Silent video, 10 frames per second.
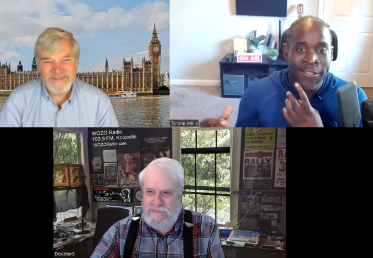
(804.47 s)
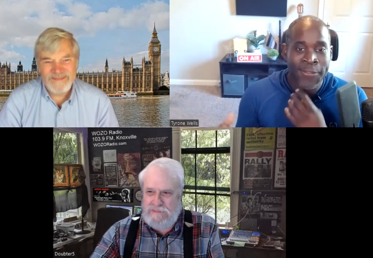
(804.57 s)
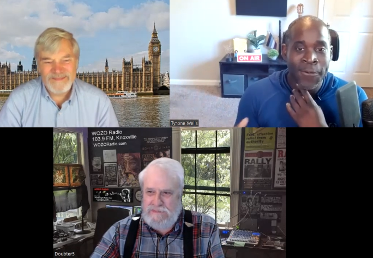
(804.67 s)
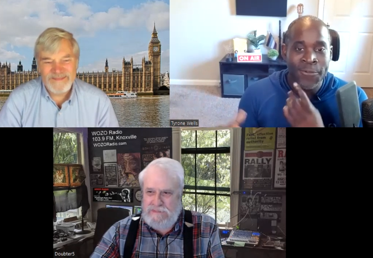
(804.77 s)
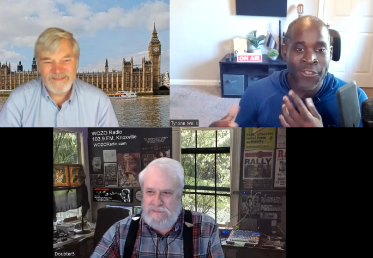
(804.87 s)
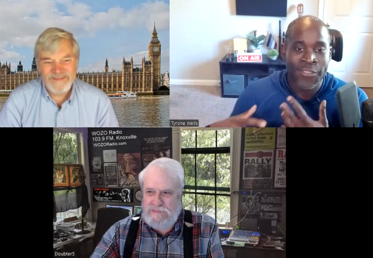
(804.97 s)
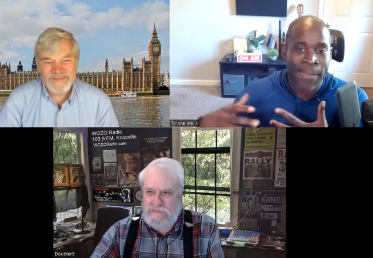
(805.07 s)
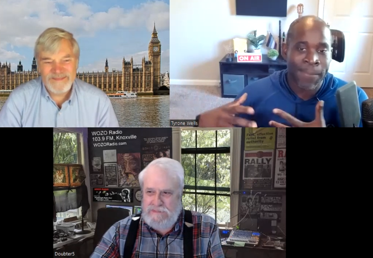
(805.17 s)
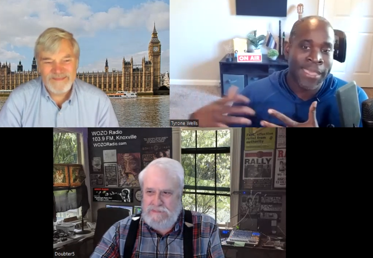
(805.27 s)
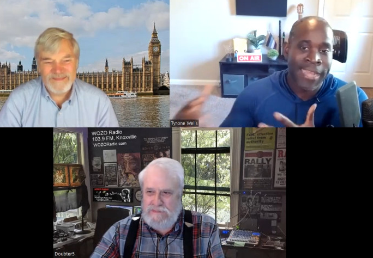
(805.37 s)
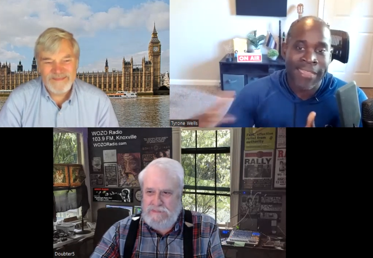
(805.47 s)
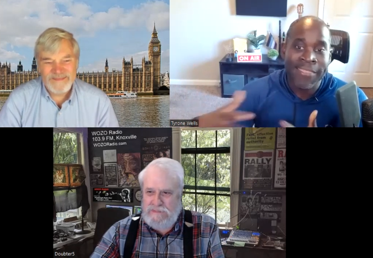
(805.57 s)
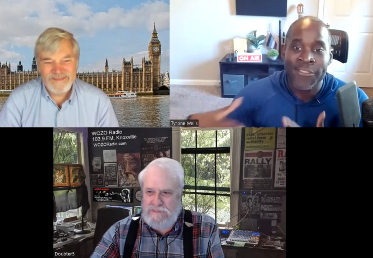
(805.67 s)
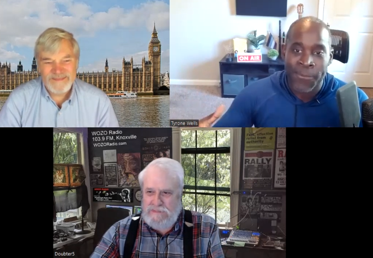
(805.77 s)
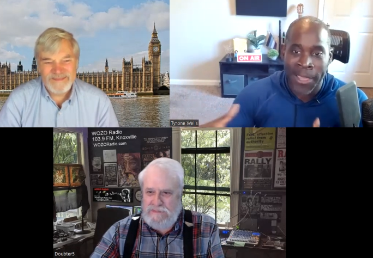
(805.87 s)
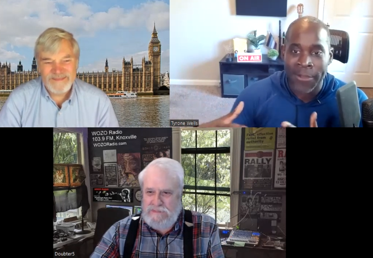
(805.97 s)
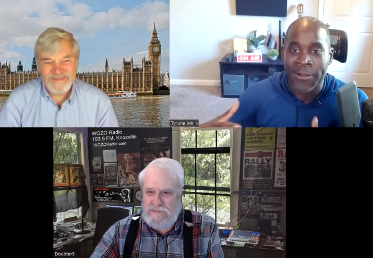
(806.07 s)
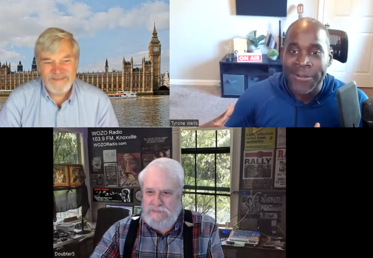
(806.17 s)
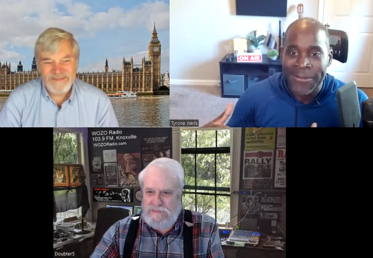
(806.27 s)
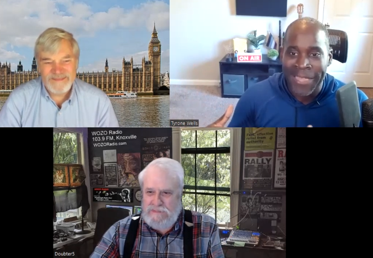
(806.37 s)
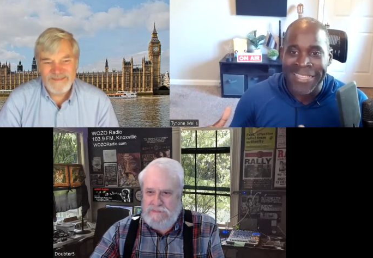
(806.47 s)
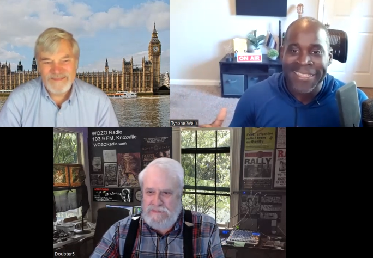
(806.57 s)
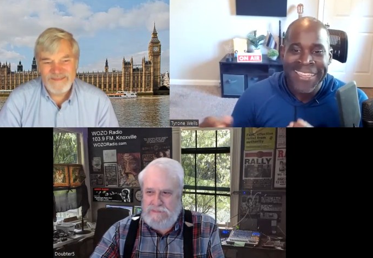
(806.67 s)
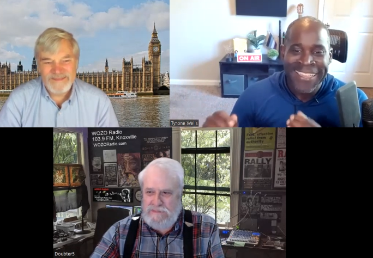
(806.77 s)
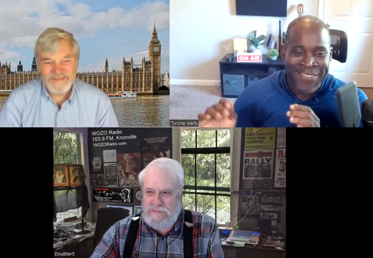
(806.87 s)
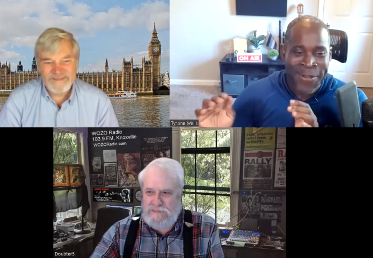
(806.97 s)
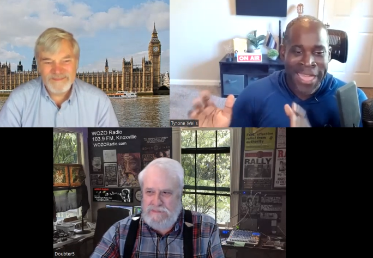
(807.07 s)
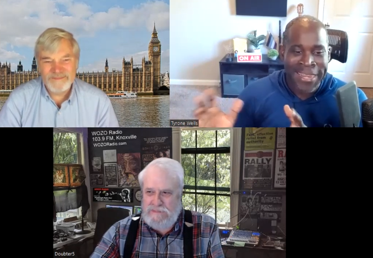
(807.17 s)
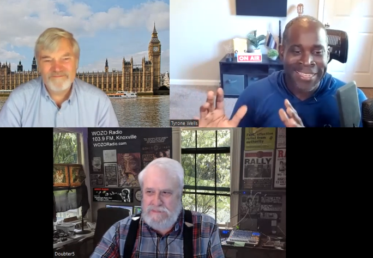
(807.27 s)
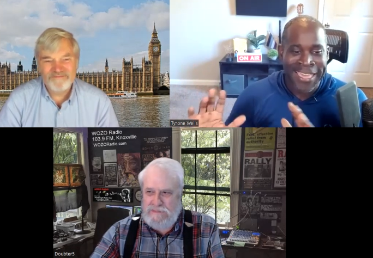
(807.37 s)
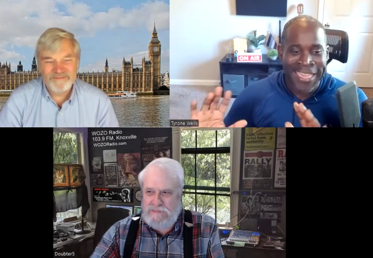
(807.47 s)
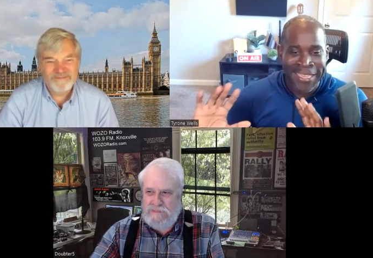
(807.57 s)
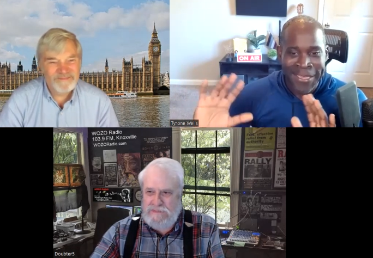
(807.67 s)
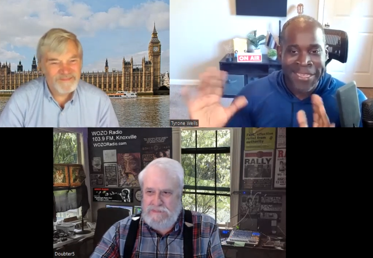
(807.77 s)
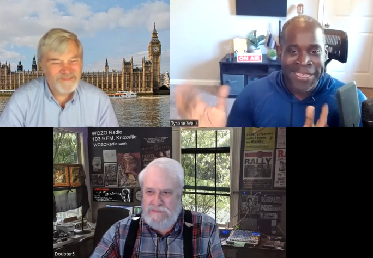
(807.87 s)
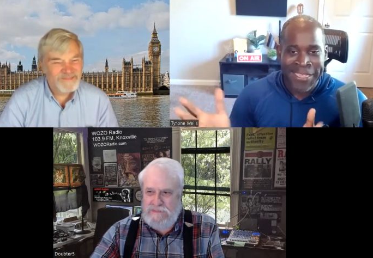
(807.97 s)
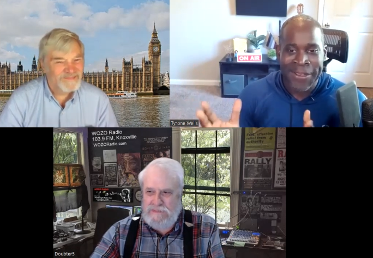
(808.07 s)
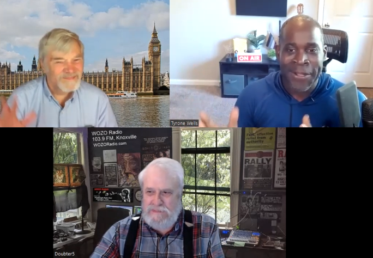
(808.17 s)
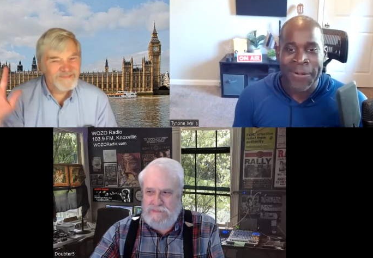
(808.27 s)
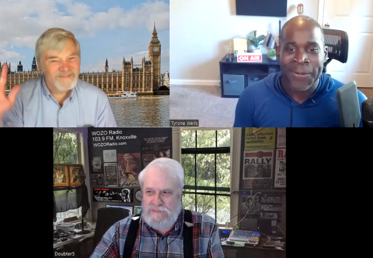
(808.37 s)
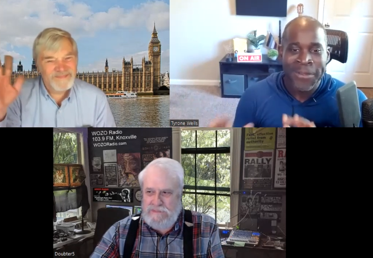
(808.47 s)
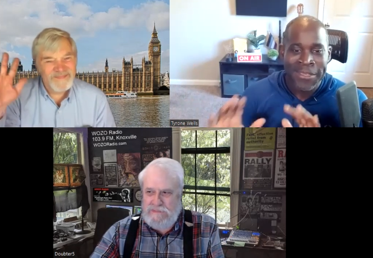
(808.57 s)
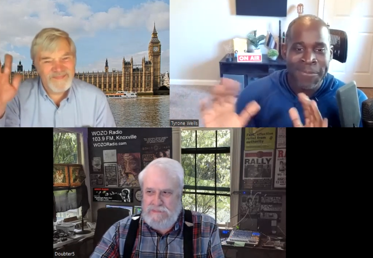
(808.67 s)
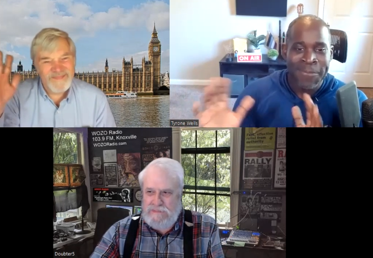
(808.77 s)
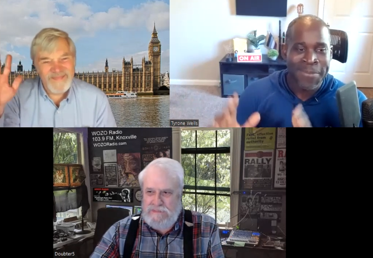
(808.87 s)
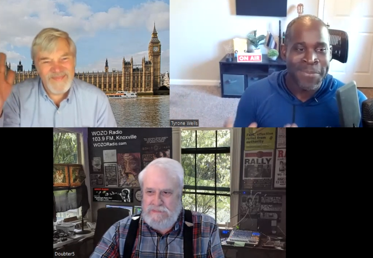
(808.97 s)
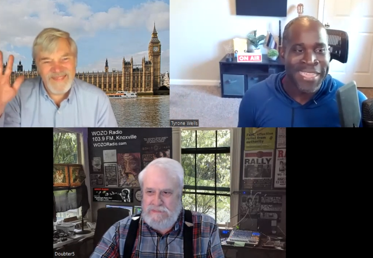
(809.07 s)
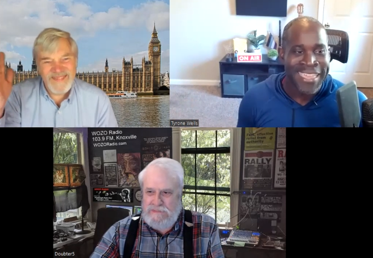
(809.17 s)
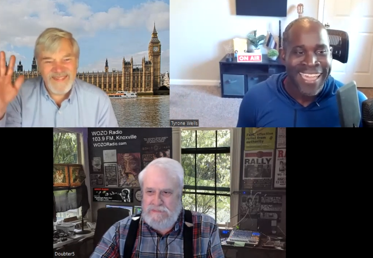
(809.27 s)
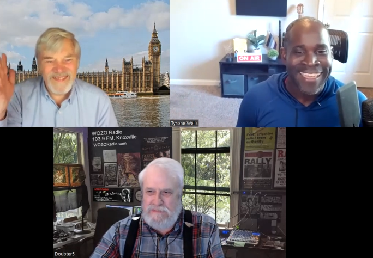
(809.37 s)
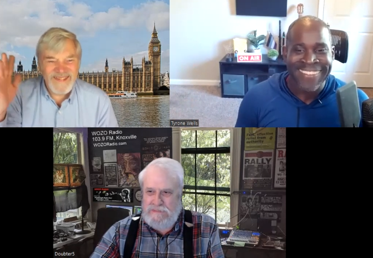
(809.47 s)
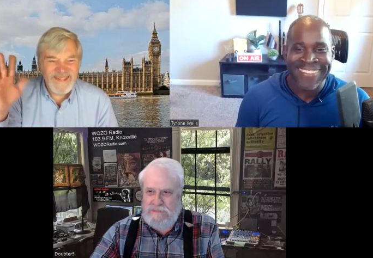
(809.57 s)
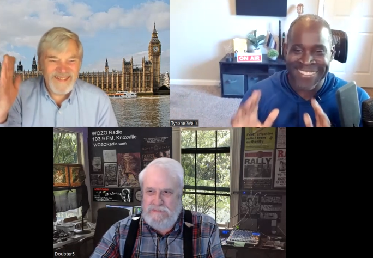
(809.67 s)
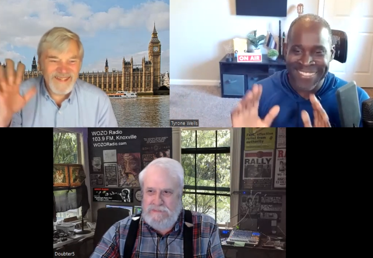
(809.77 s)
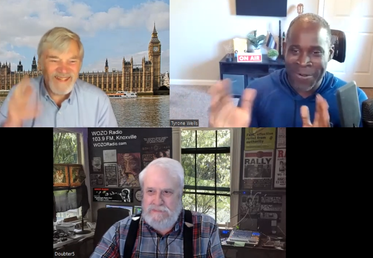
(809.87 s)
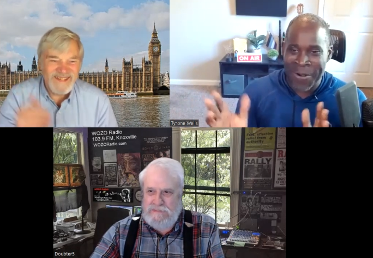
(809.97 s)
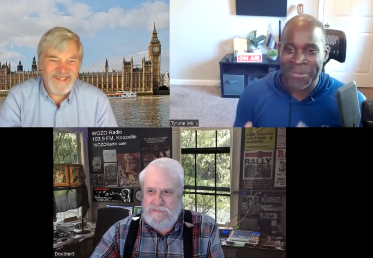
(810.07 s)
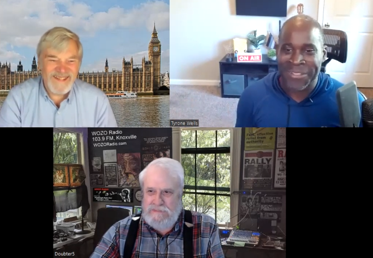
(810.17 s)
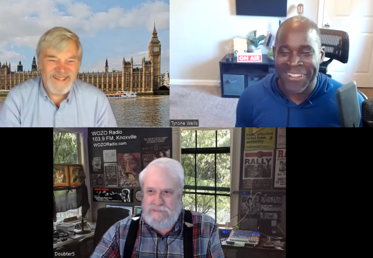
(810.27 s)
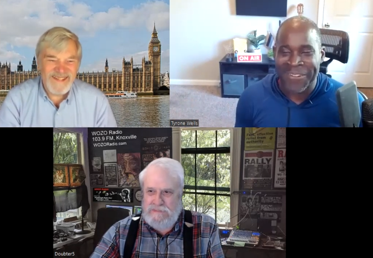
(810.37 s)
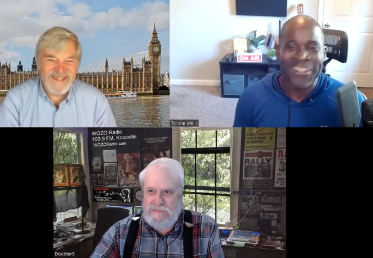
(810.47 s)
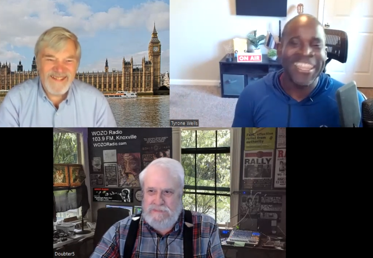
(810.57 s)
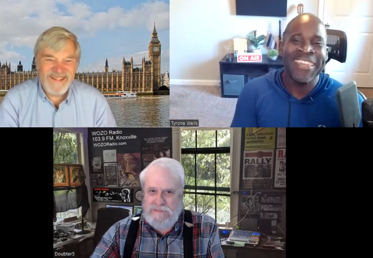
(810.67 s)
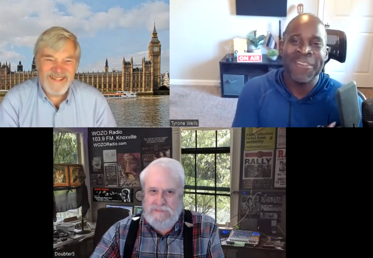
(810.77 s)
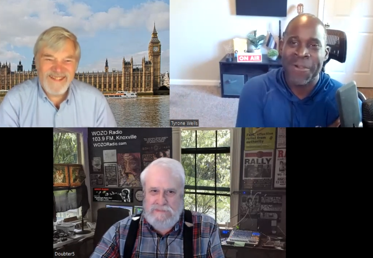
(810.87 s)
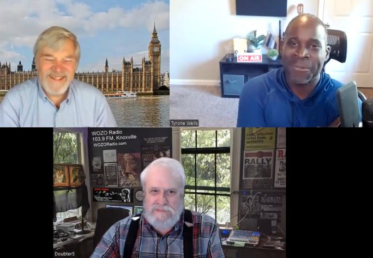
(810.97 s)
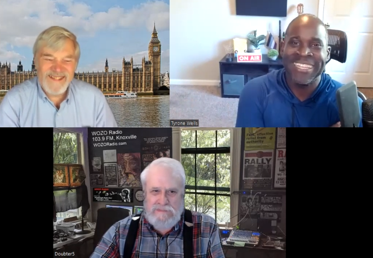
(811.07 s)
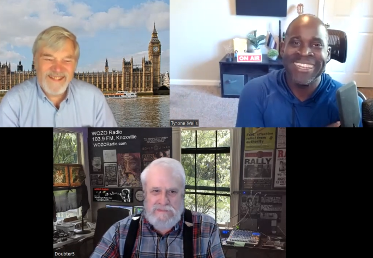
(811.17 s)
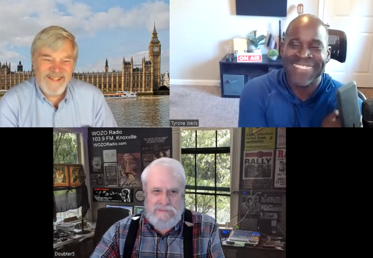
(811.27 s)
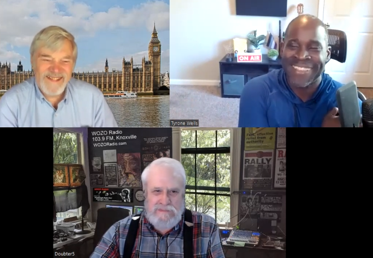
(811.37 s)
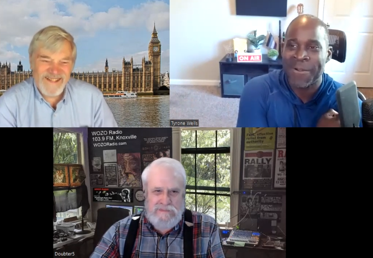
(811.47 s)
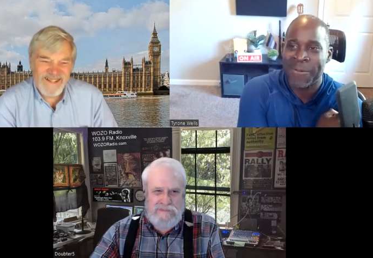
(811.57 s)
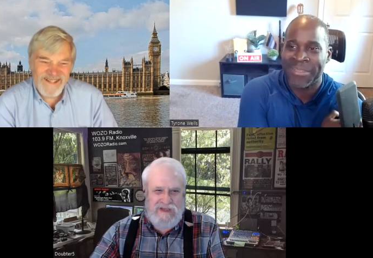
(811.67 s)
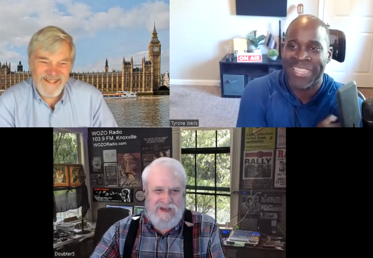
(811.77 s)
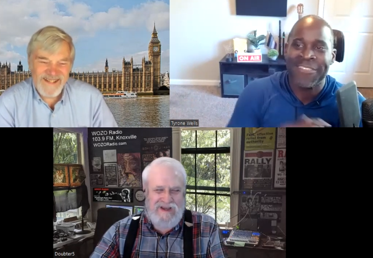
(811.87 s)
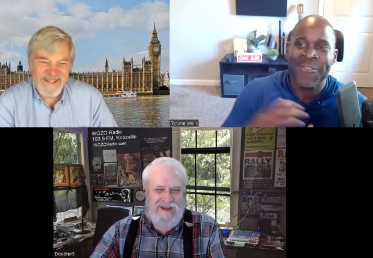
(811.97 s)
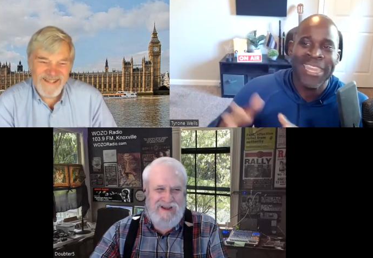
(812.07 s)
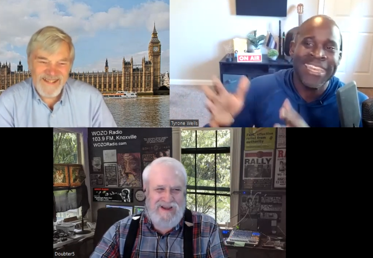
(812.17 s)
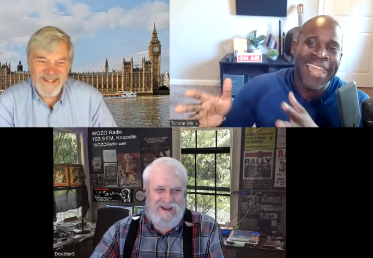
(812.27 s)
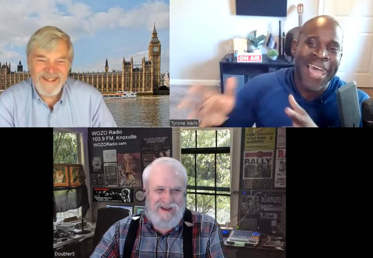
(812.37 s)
Speaker 1: Don't just like be an atheist around her. Like, try to mm. like, you know, be as normal or not normal. He didn't say normal, but like, try to